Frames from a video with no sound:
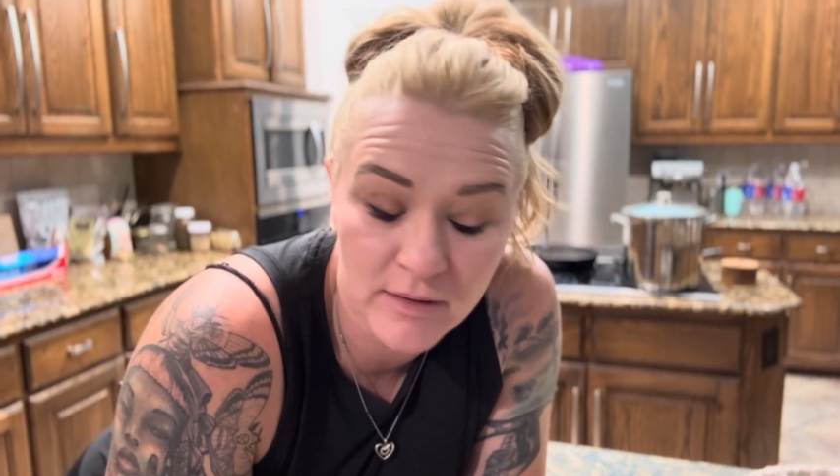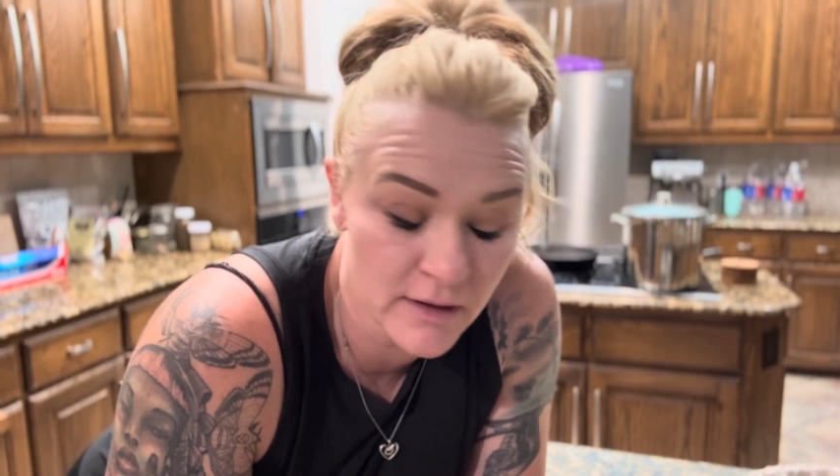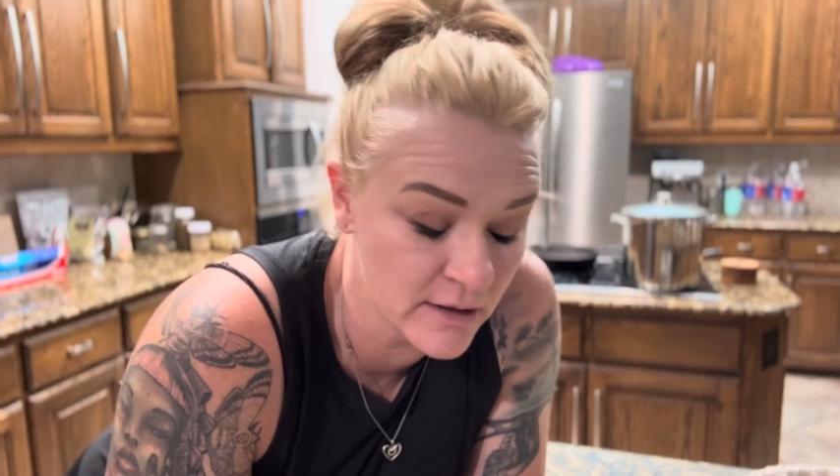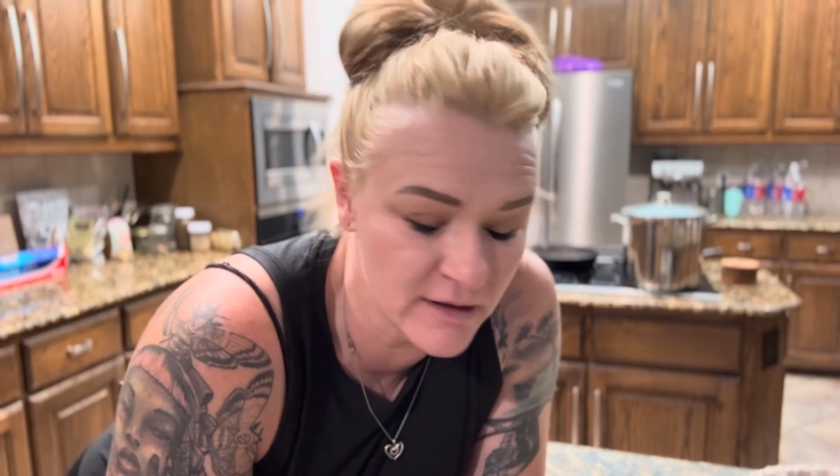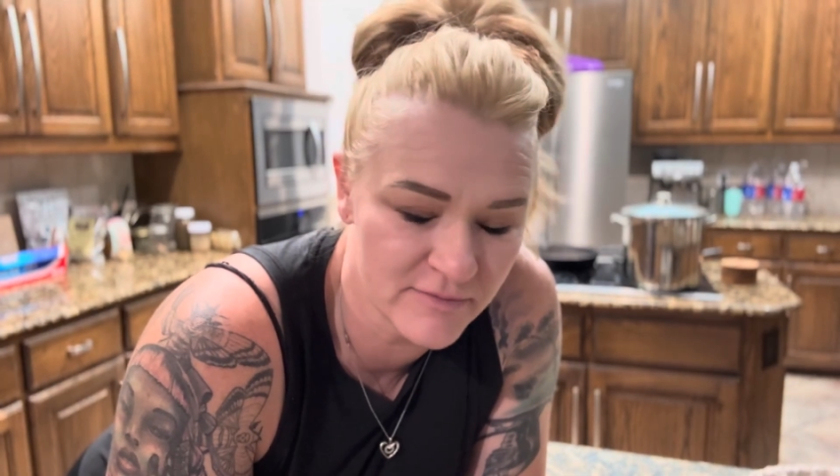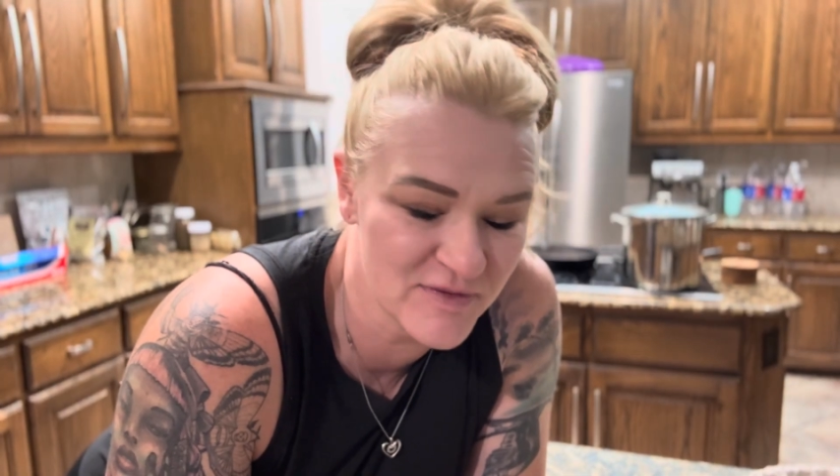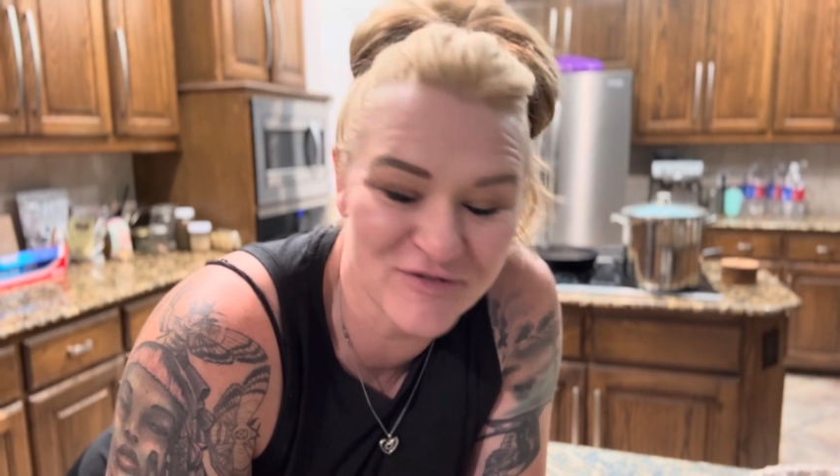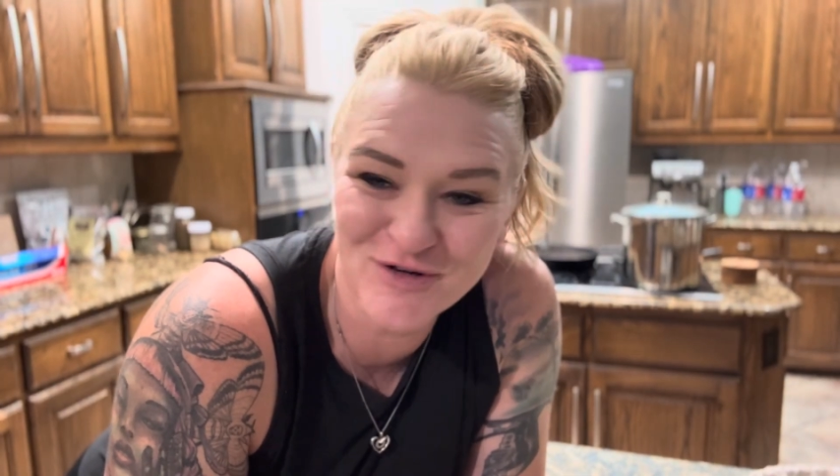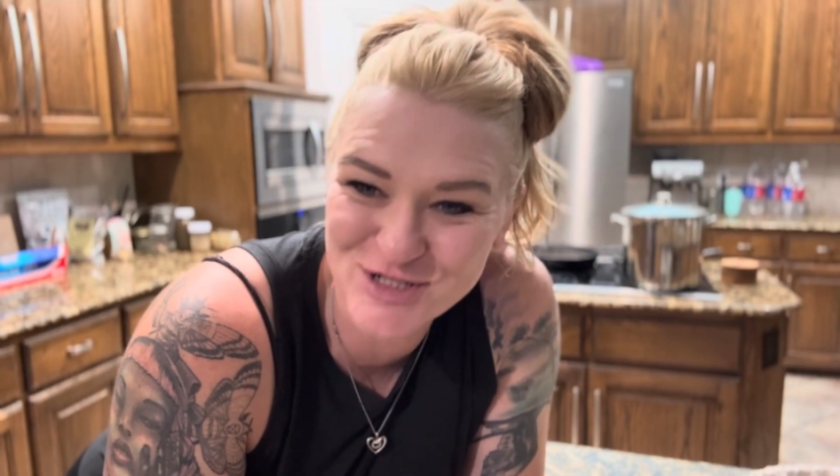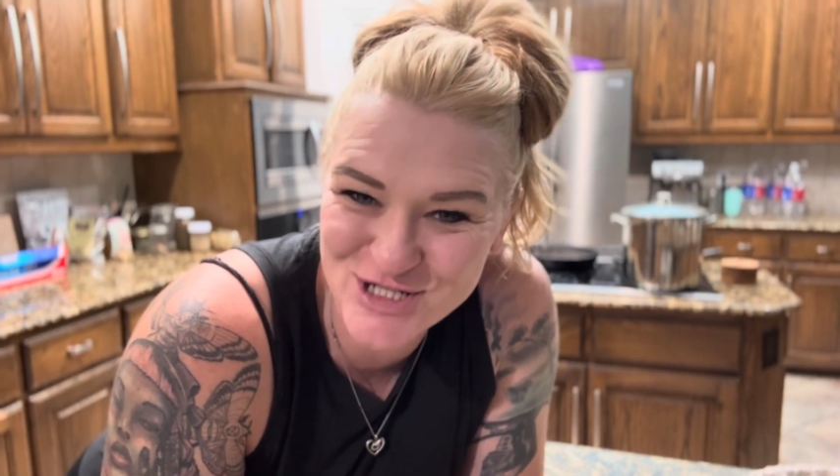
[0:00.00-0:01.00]
the
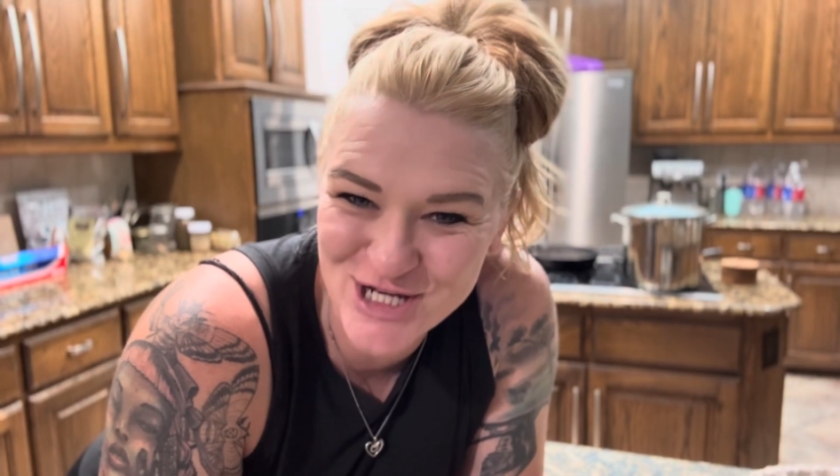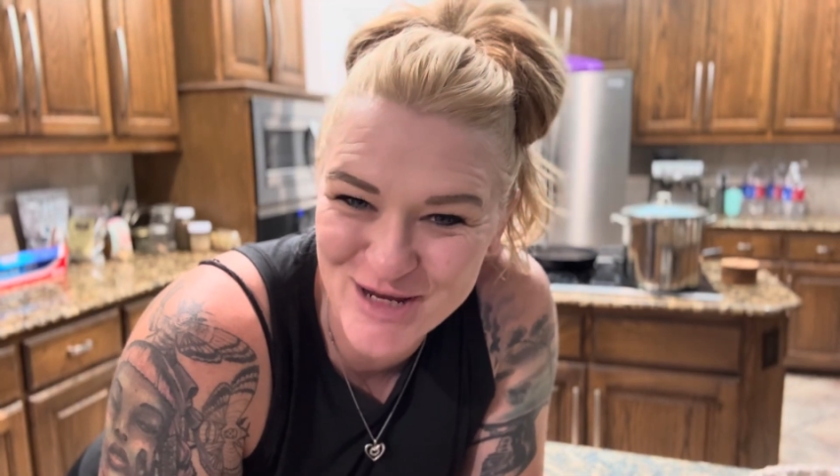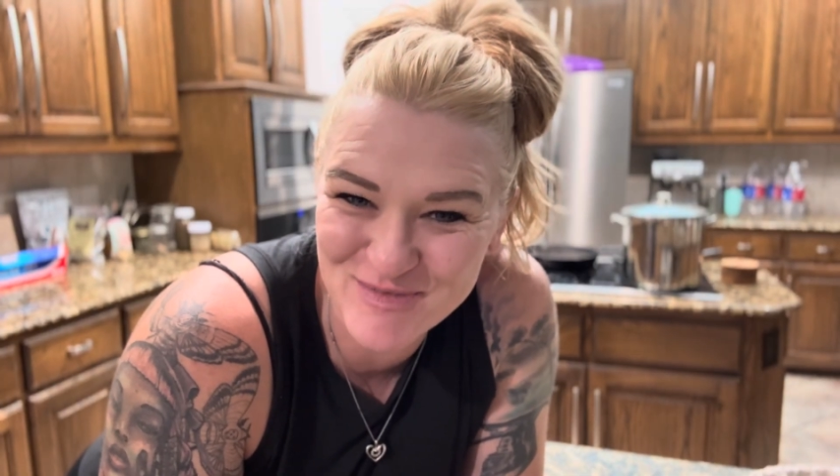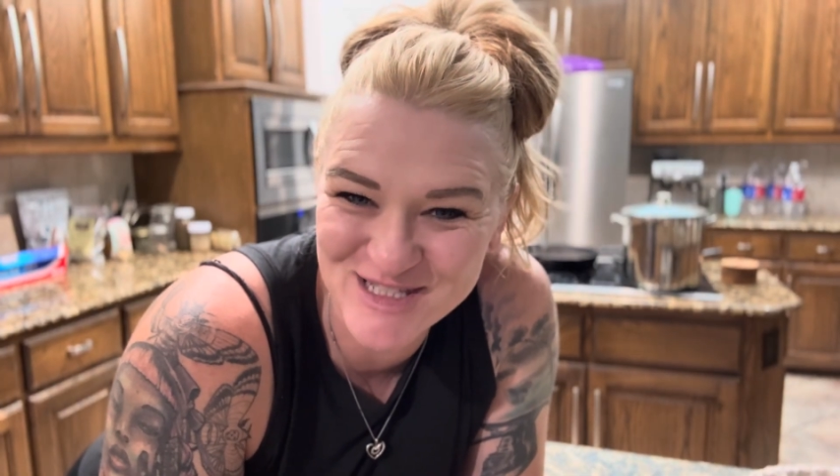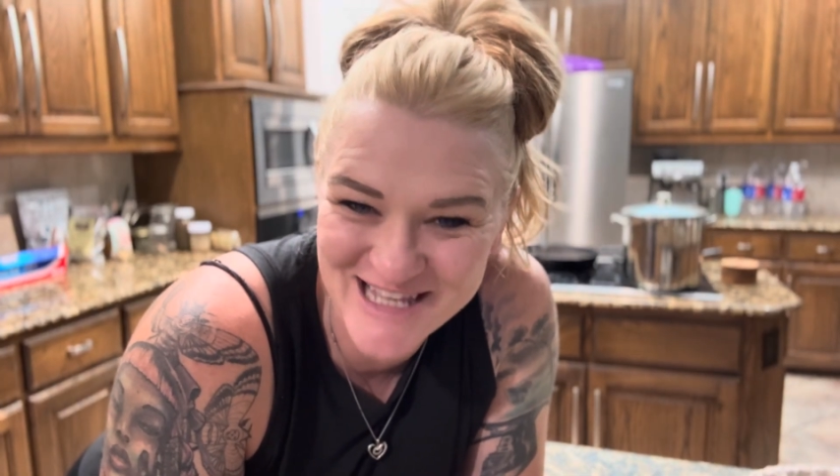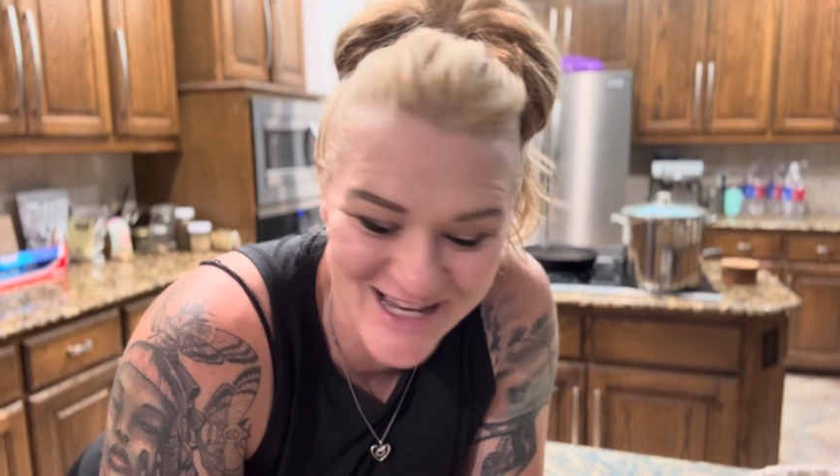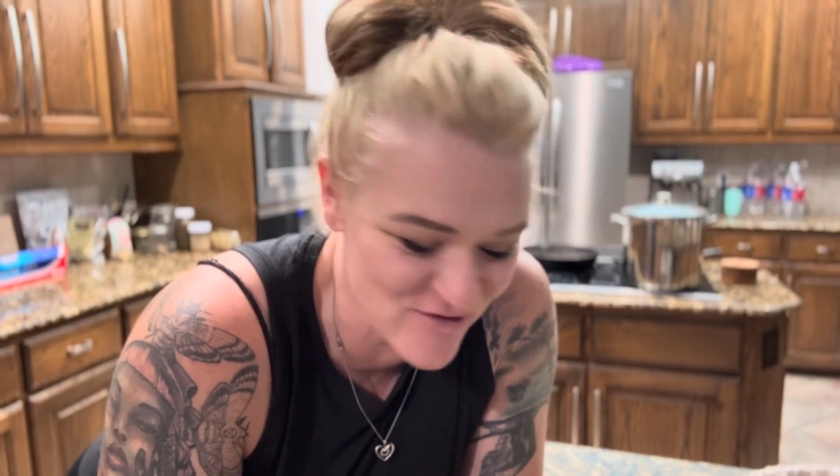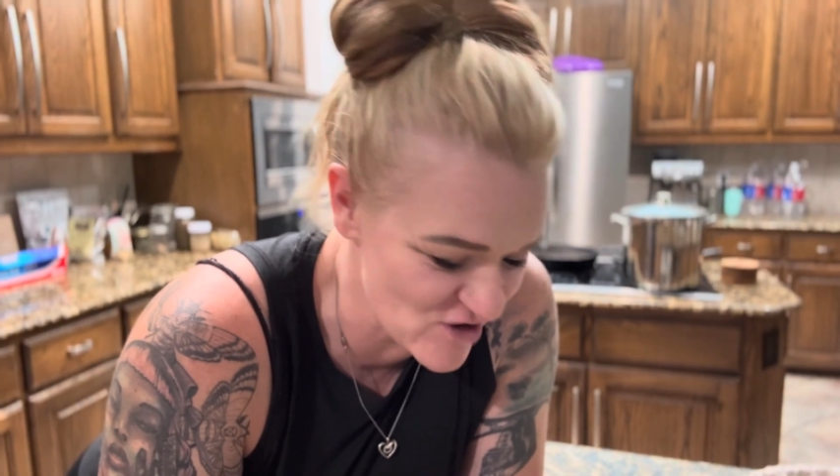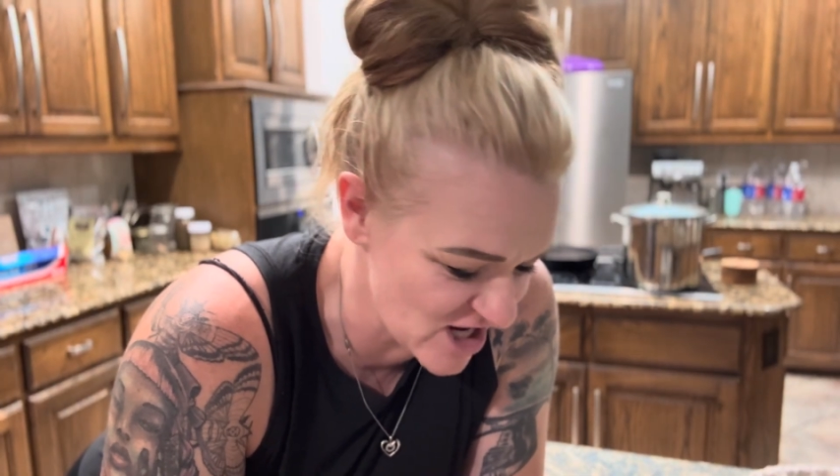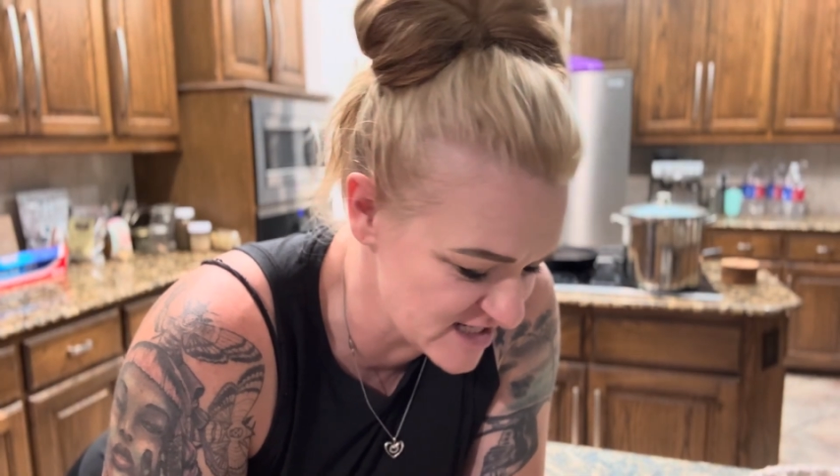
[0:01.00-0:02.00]
first shape, the
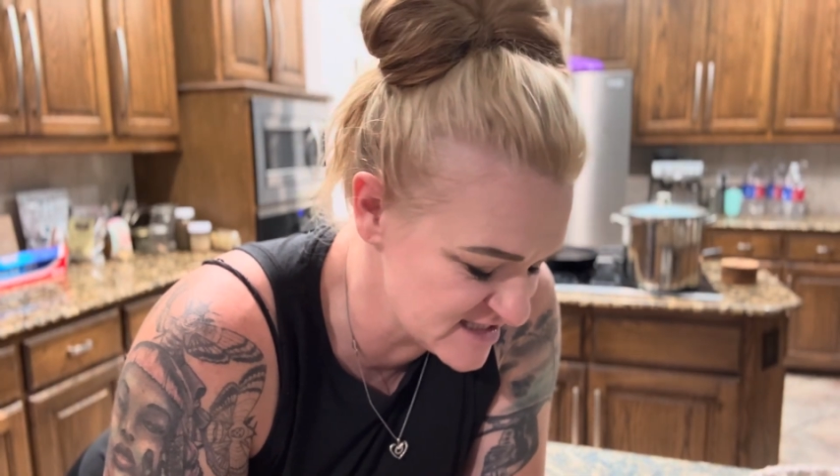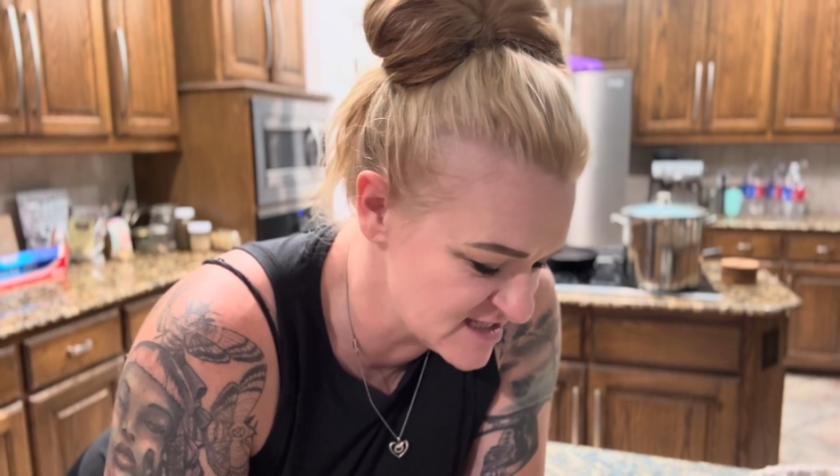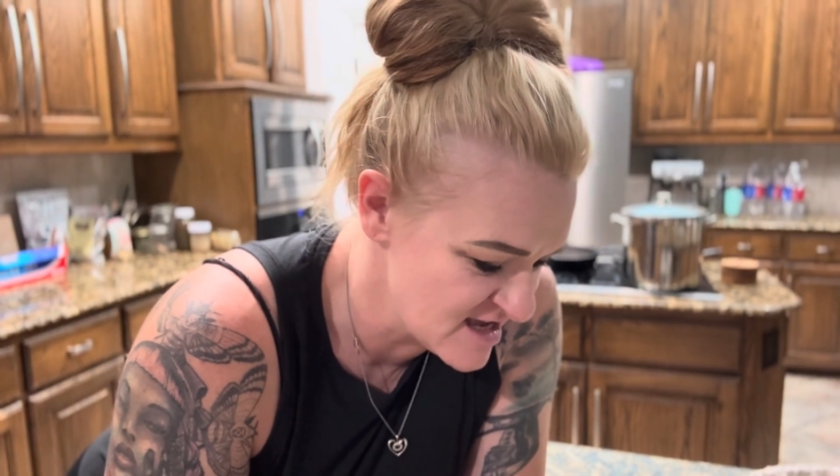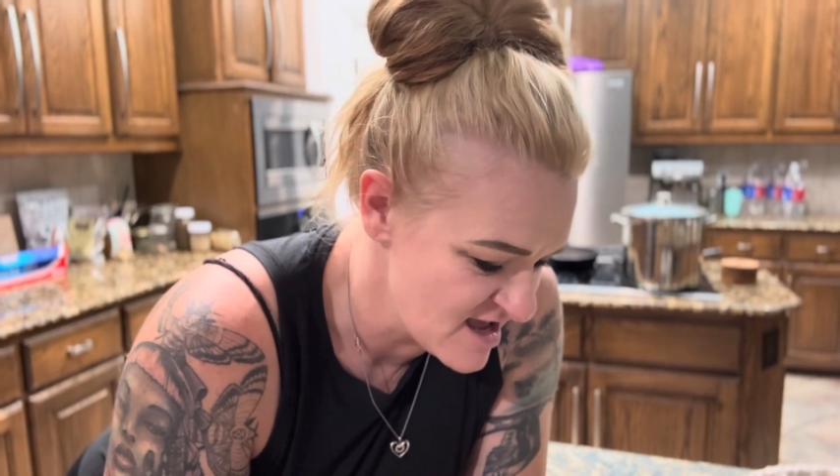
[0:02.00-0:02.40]
second rise.